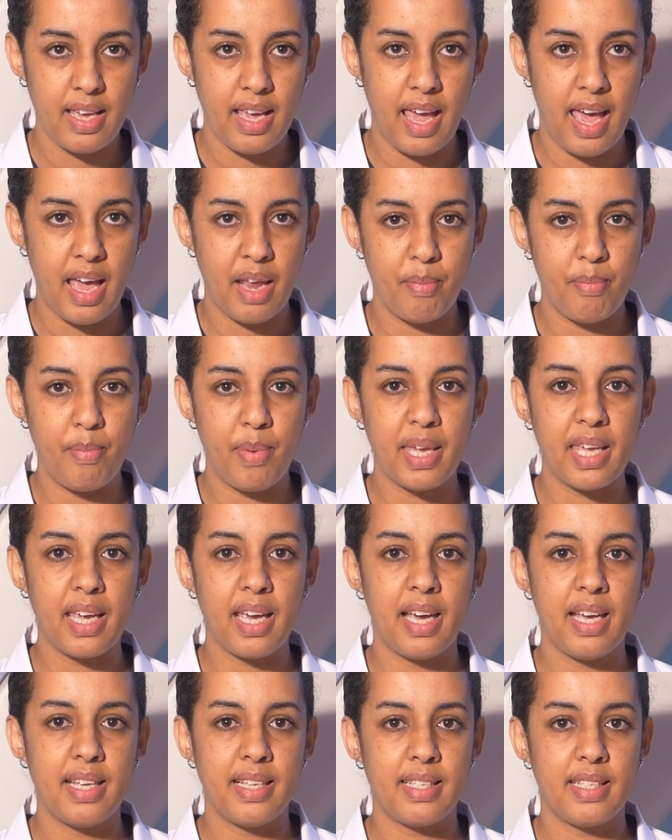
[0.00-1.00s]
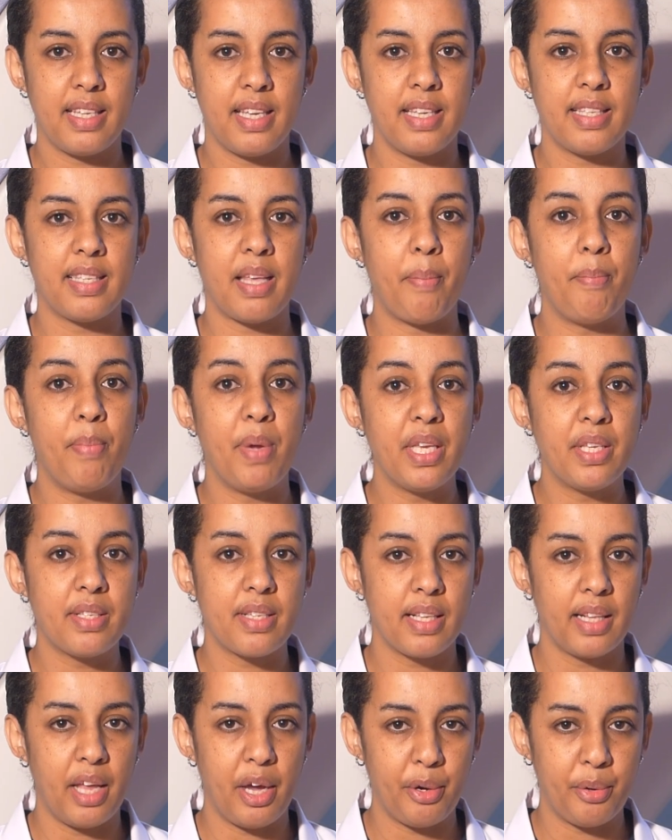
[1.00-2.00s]
and because it's a bit
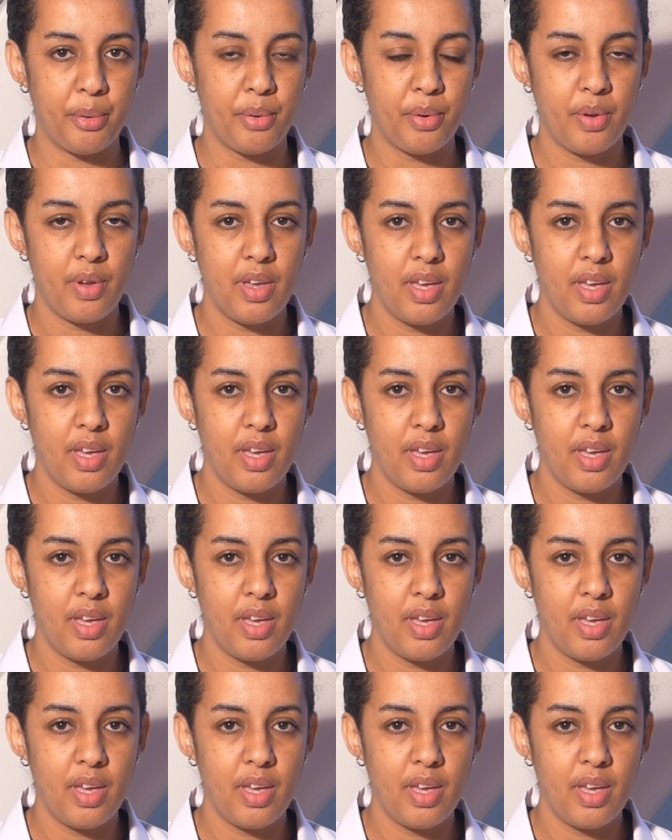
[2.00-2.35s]
slow,